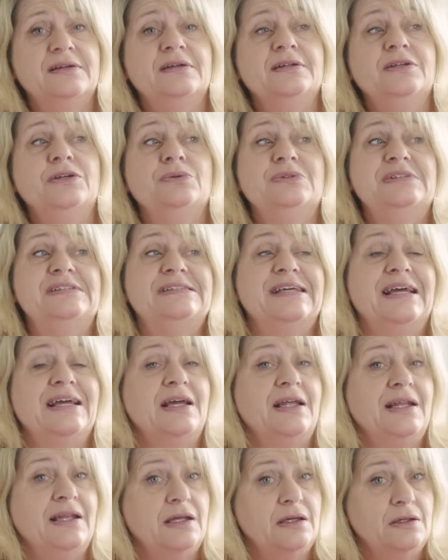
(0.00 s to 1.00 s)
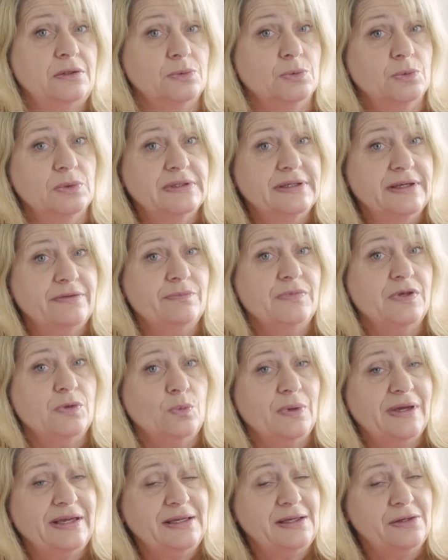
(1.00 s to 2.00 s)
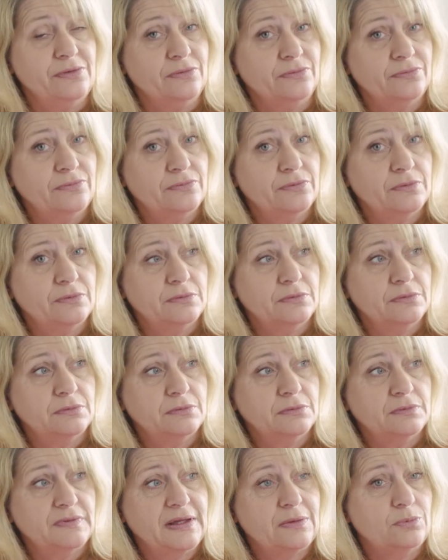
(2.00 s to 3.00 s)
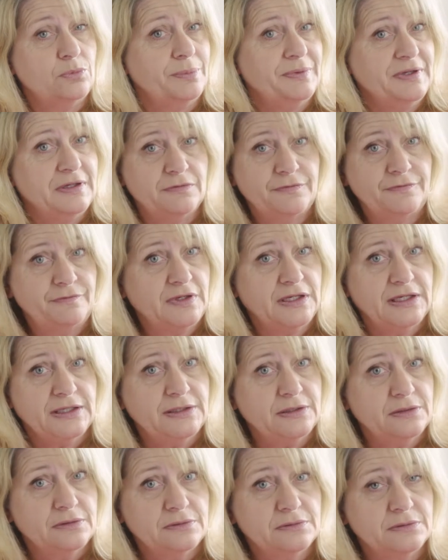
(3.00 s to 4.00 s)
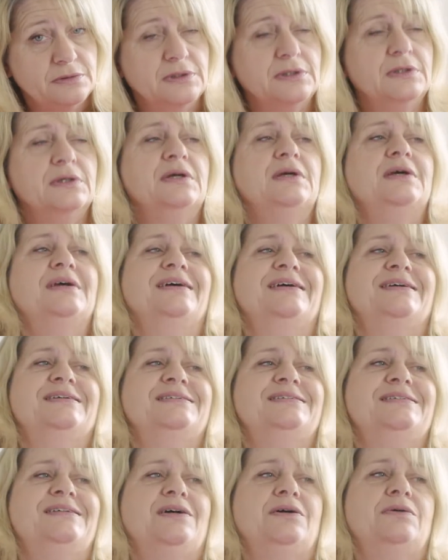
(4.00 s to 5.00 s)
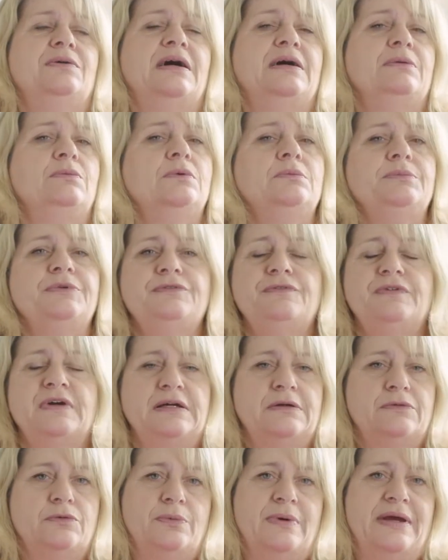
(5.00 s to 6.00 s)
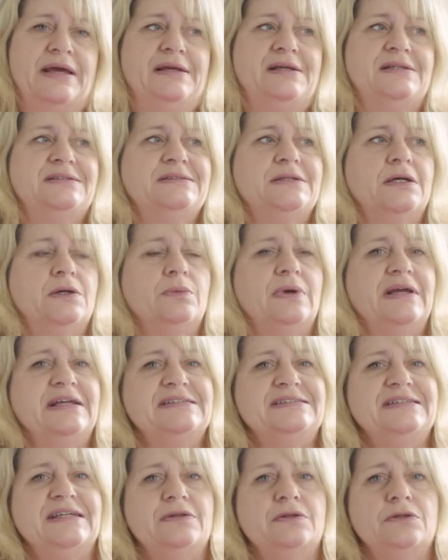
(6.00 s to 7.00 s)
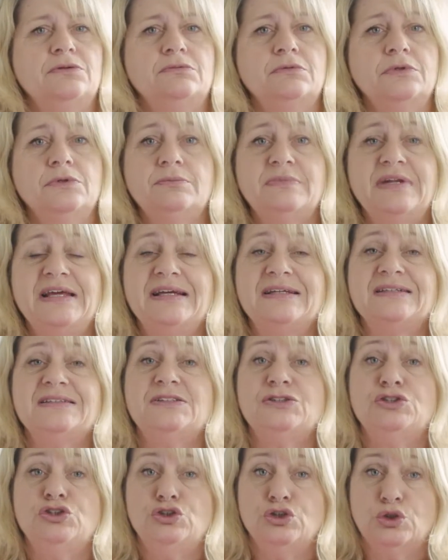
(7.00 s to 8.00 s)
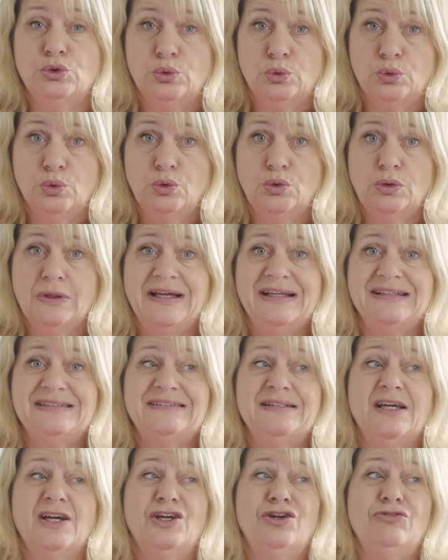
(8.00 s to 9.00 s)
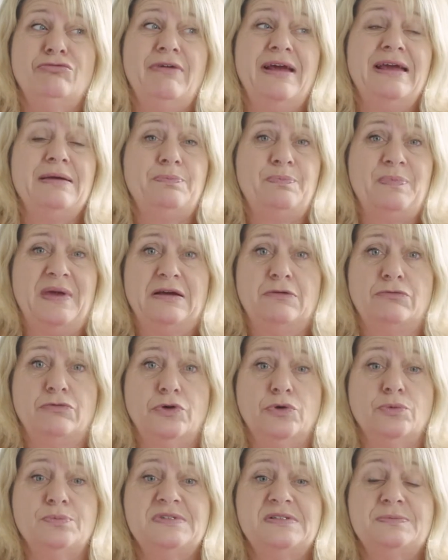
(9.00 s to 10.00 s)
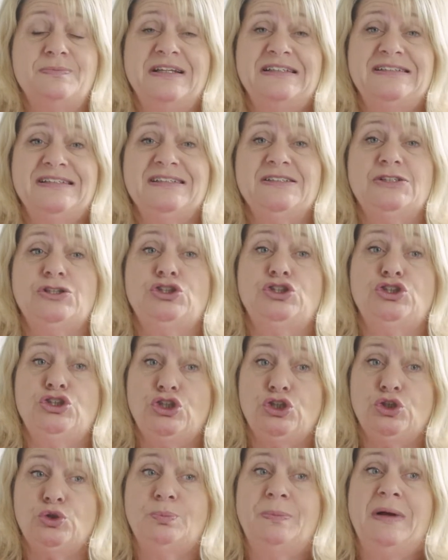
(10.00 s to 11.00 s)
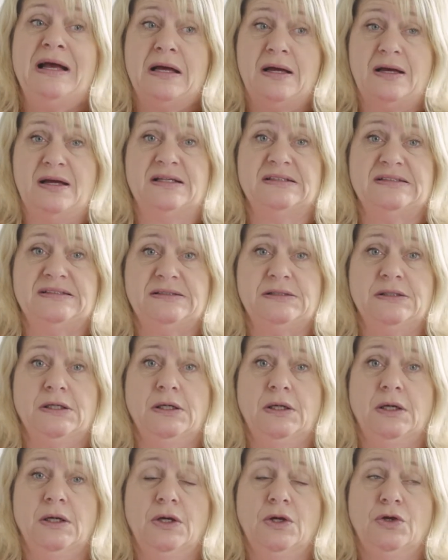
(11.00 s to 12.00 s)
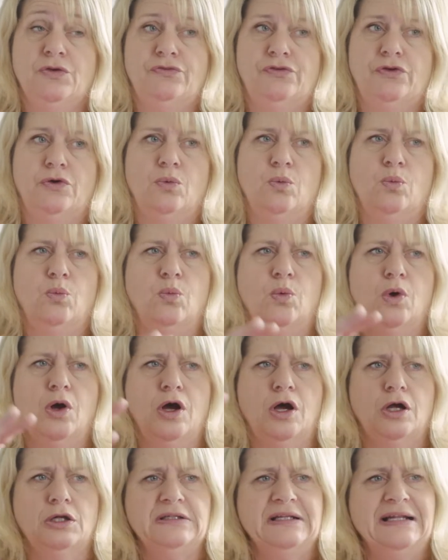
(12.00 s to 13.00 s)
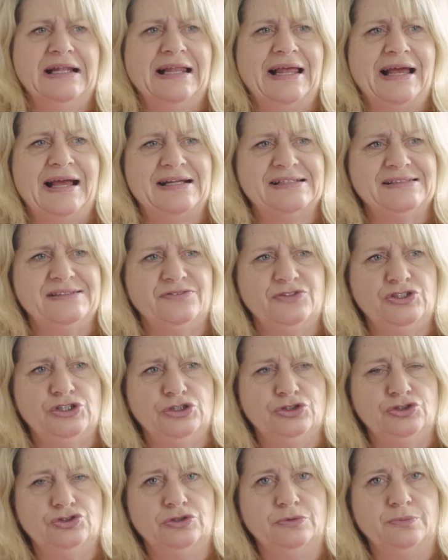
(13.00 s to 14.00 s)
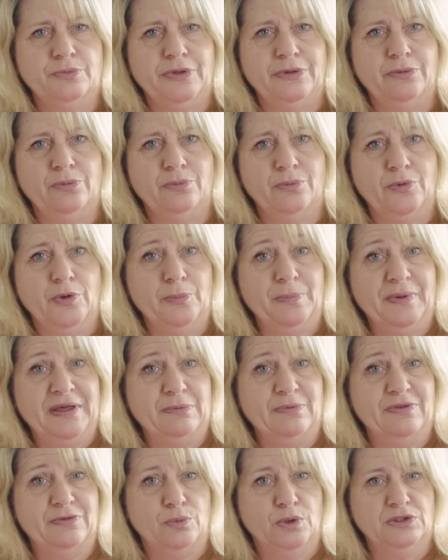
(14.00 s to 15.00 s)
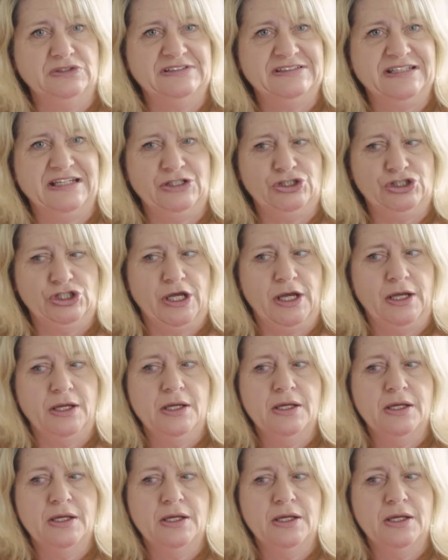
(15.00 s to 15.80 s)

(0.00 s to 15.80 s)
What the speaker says: you to say hello and give me a wave. That would be lovely. So I won't be far away. So it's in the room next door. It's a great big room split into two parts. So one class of children will be with one teacher